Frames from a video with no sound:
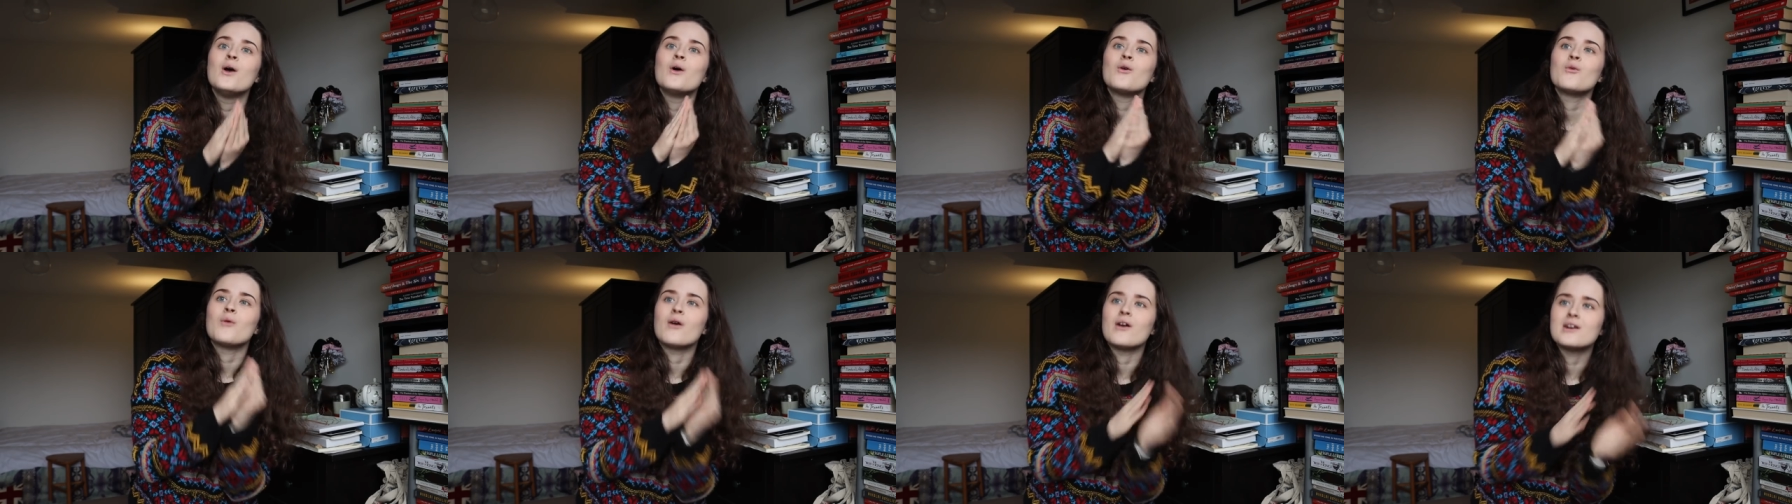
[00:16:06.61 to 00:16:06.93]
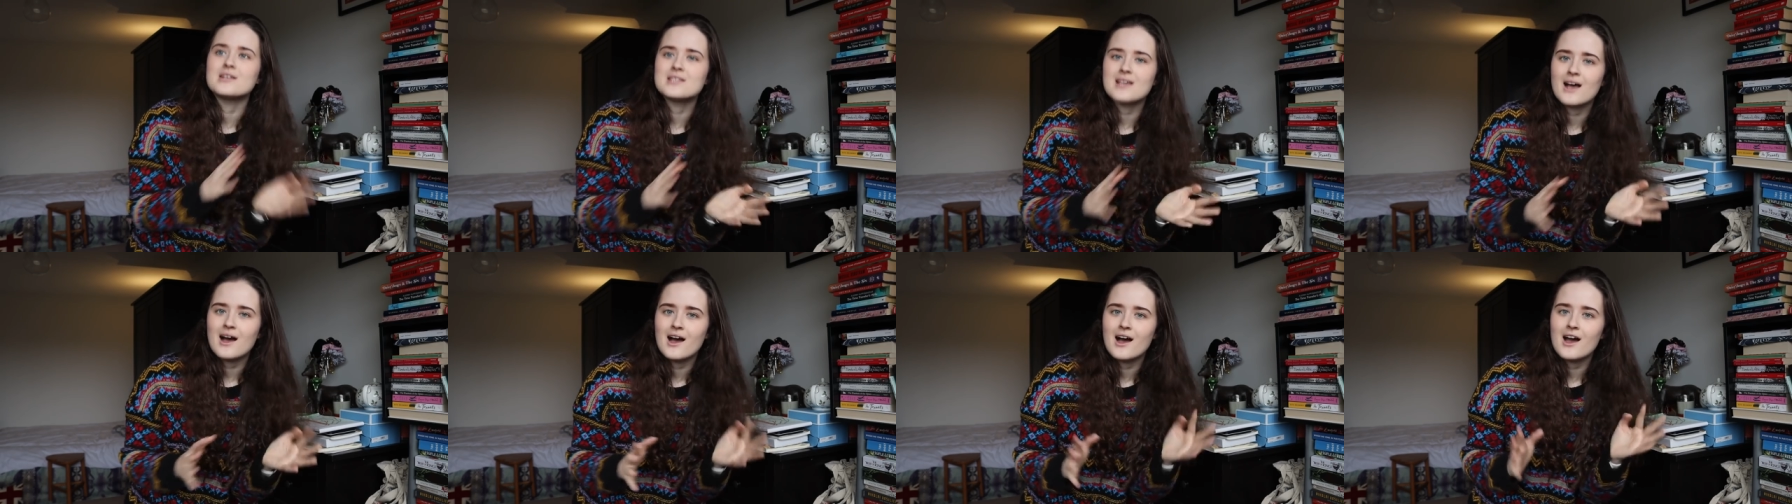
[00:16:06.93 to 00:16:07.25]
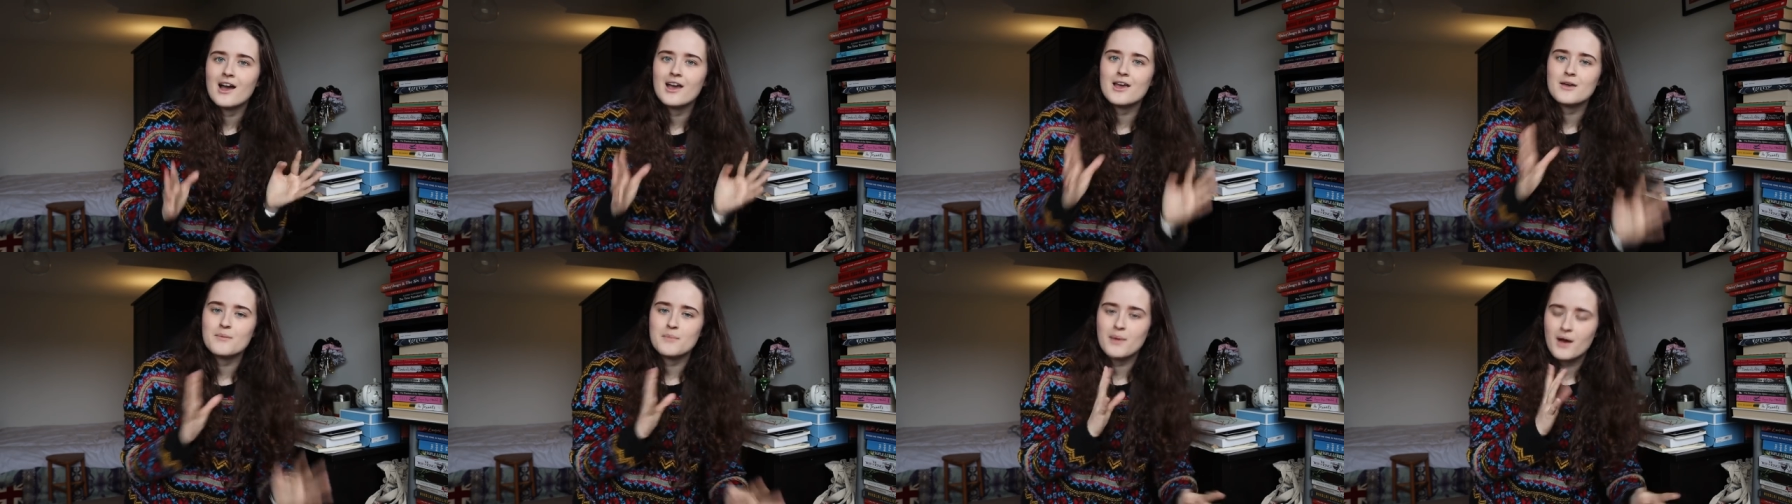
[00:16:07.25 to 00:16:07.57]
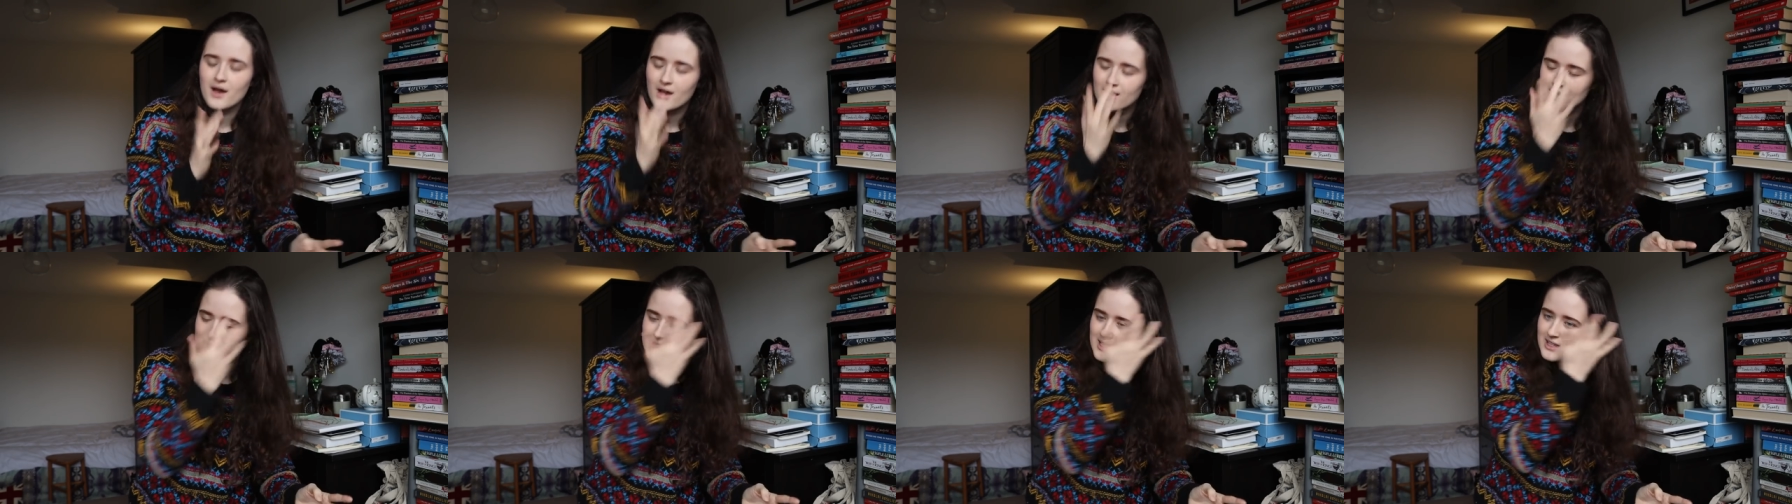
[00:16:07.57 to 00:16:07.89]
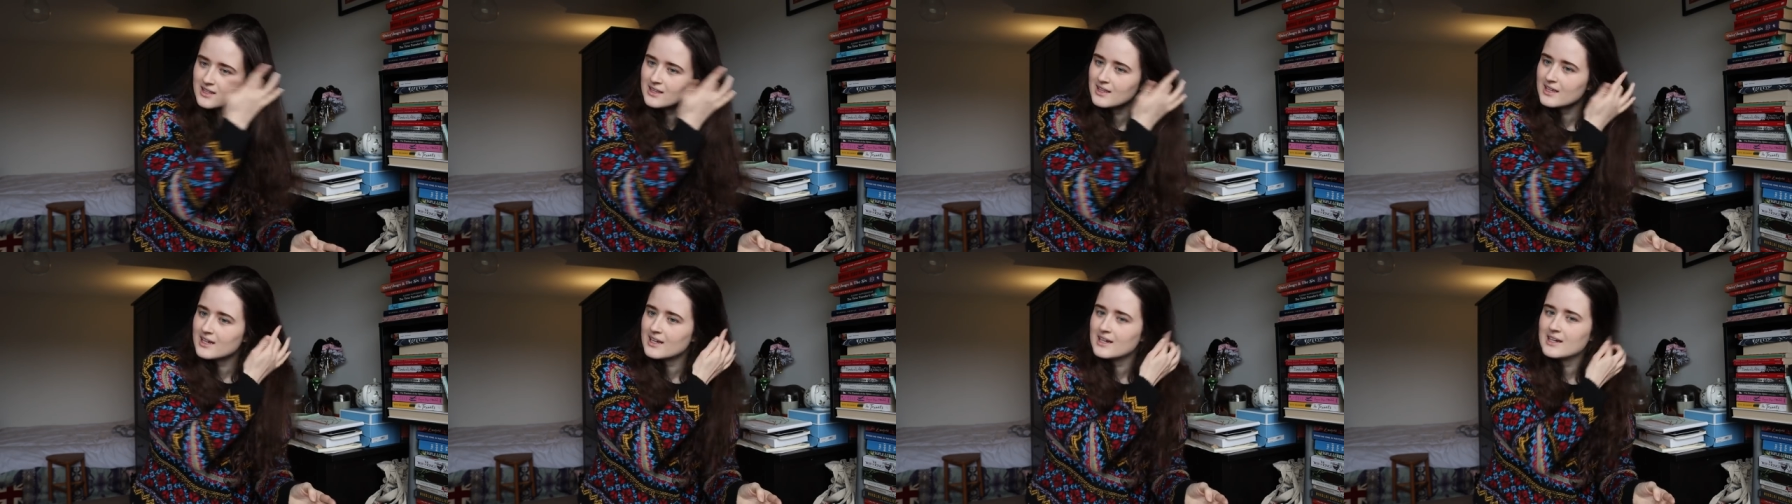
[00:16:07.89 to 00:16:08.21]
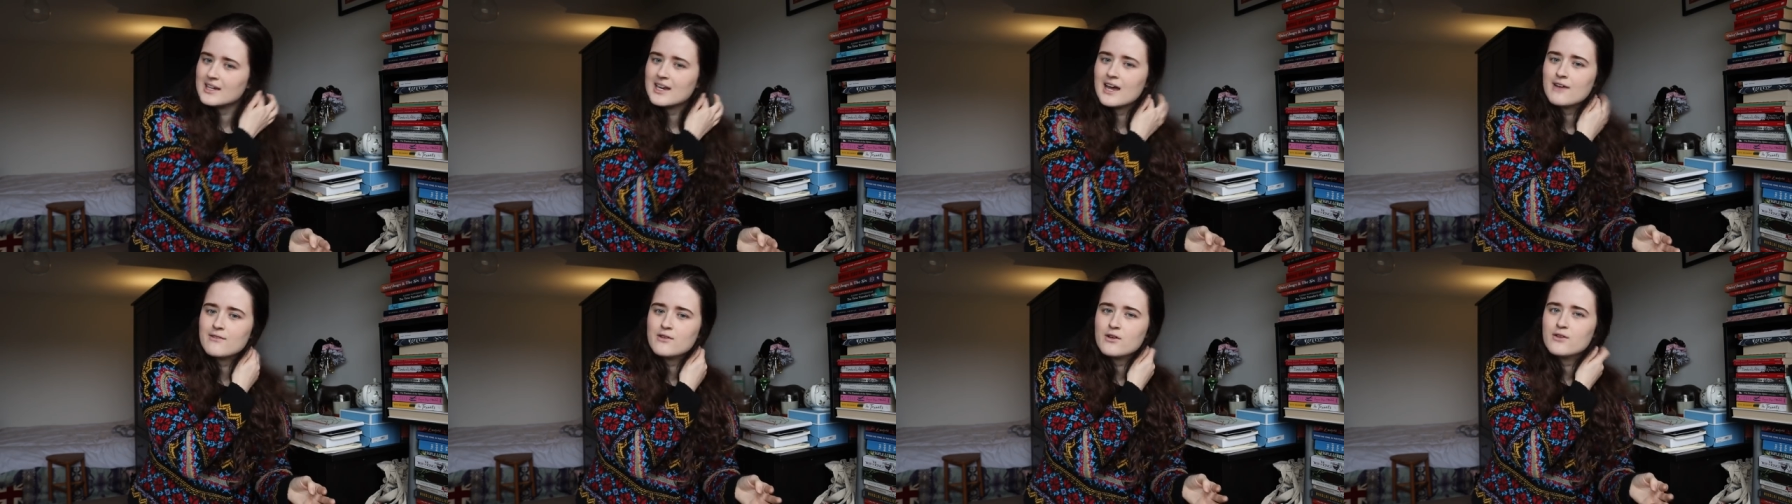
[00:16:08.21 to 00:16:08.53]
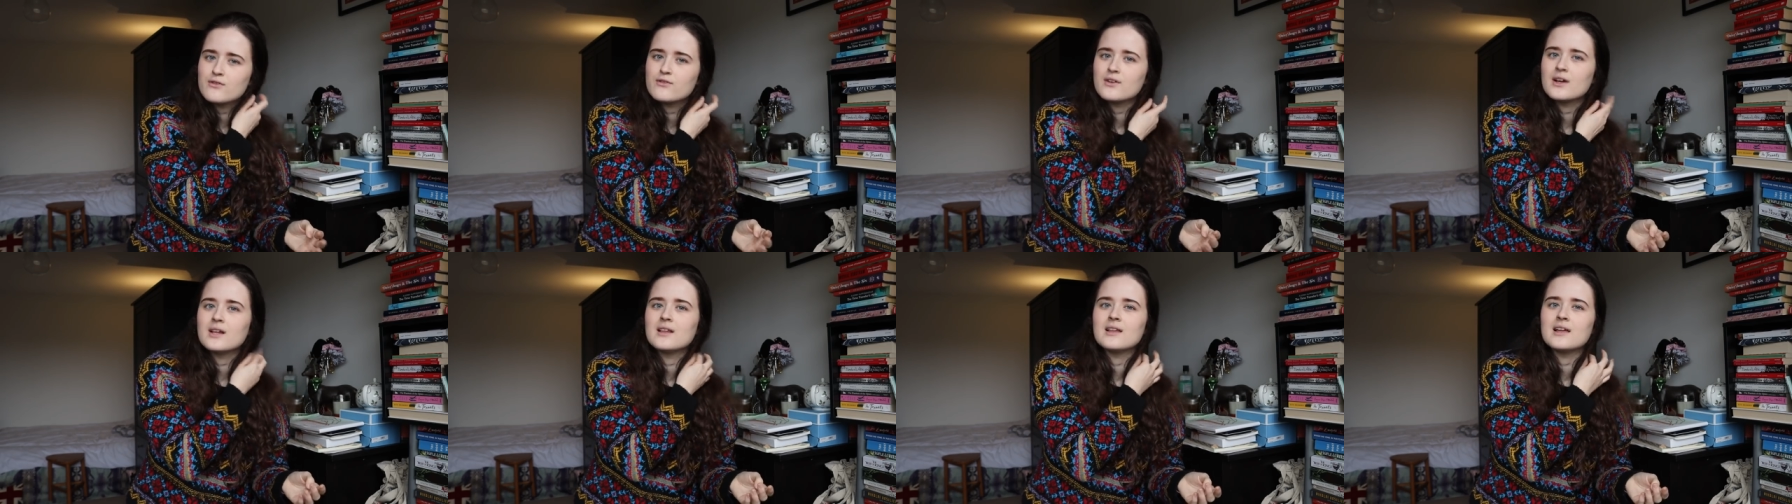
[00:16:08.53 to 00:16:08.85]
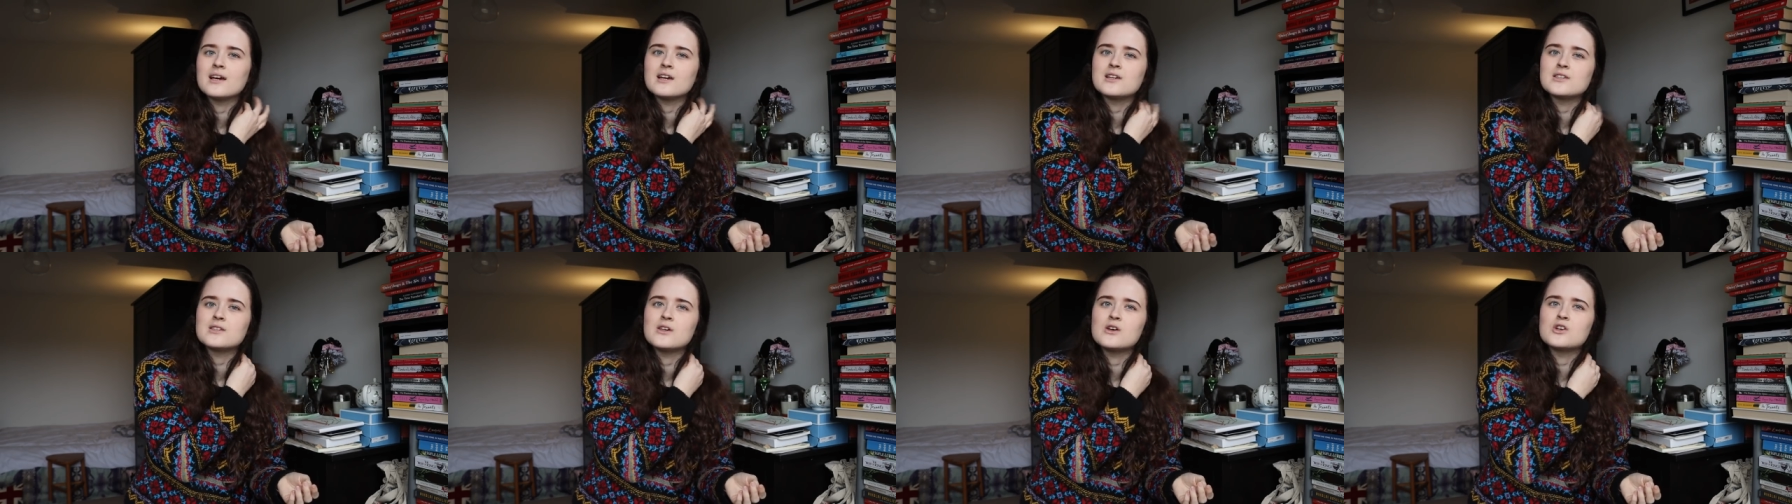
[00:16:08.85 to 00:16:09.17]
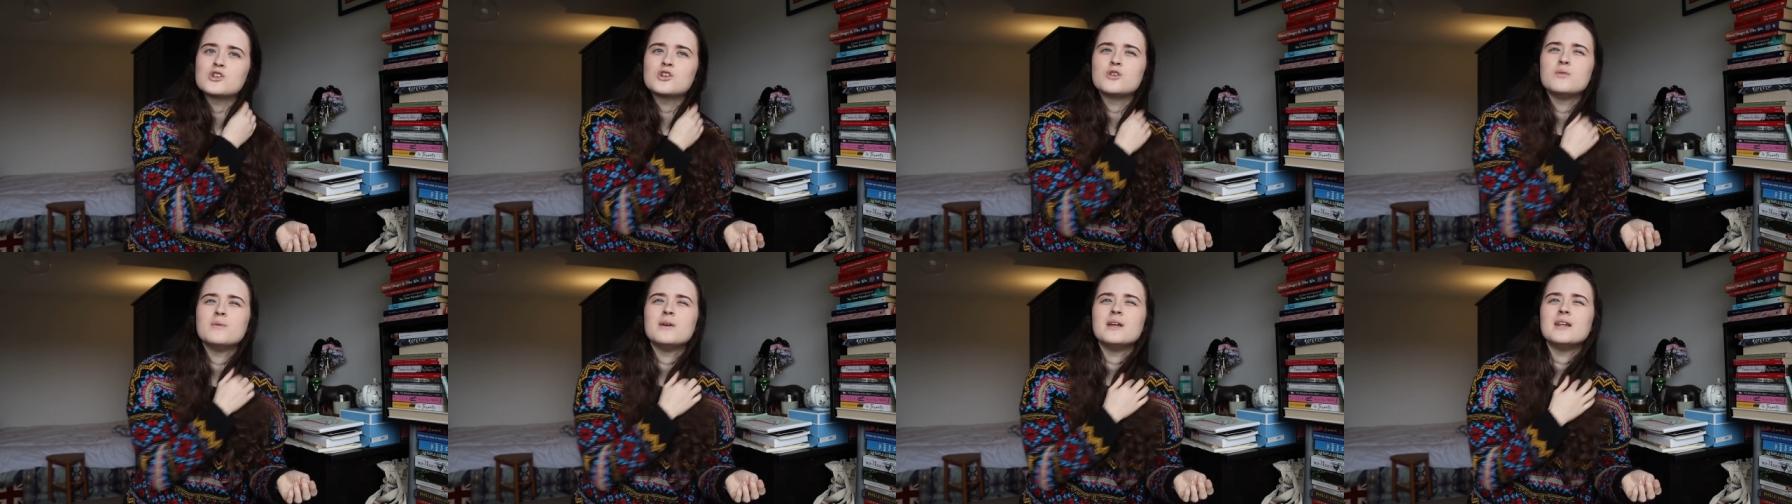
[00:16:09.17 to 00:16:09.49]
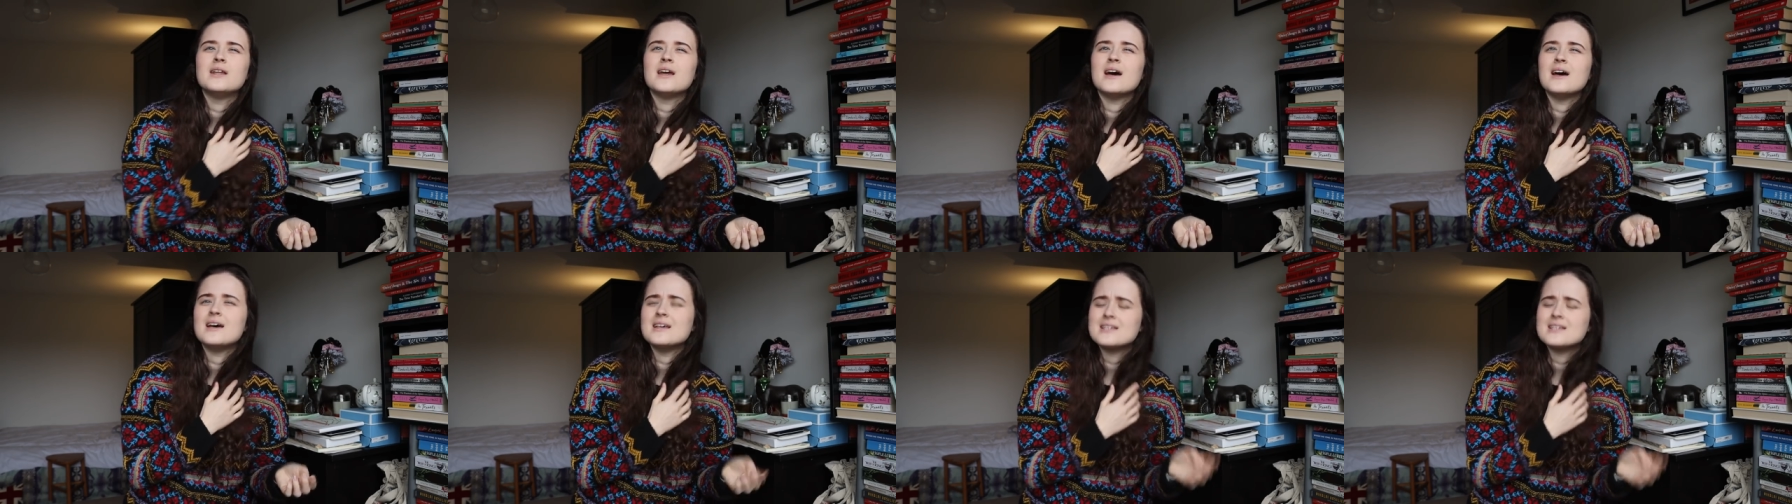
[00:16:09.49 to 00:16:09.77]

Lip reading: whereas I personally never feel like social media